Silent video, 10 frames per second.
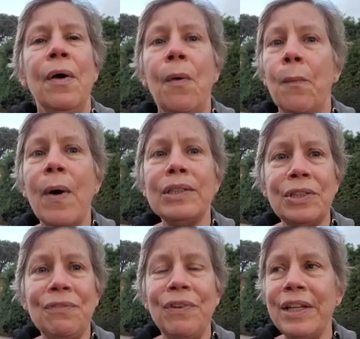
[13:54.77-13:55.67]

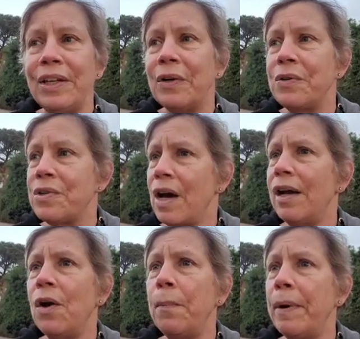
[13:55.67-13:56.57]
watching videos.
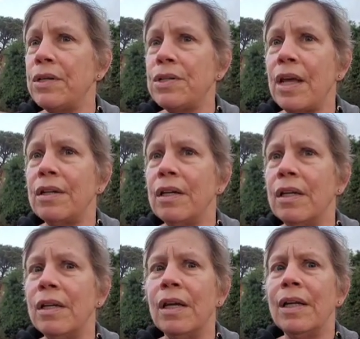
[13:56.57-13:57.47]
I hope I said...
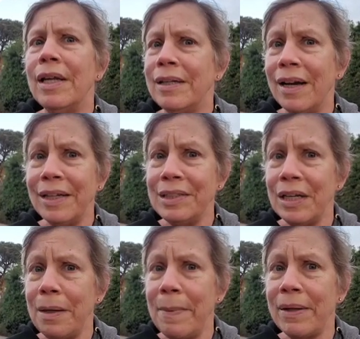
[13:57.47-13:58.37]
Did I tell
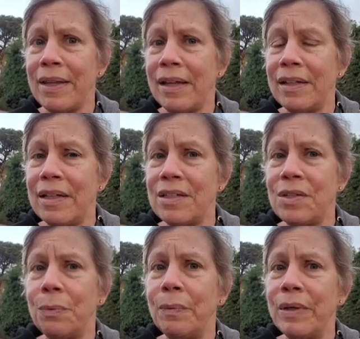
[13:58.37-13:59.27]
you about that in
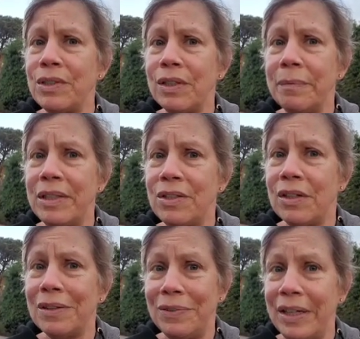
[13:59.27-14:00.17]
this? We went to La Mesa
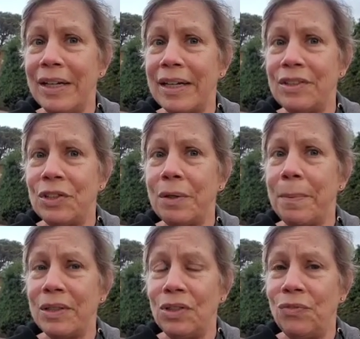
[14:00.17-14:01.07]
RV and I took a
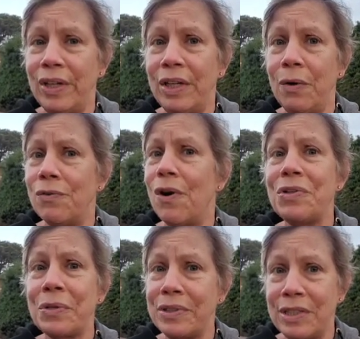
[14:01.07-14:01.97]
bunch of video of all
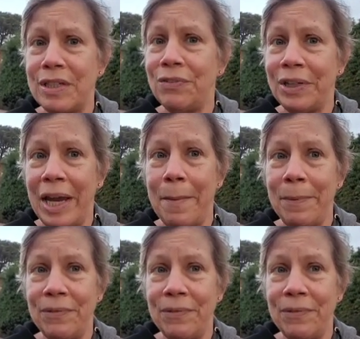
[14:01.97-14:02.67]
sorts of different camper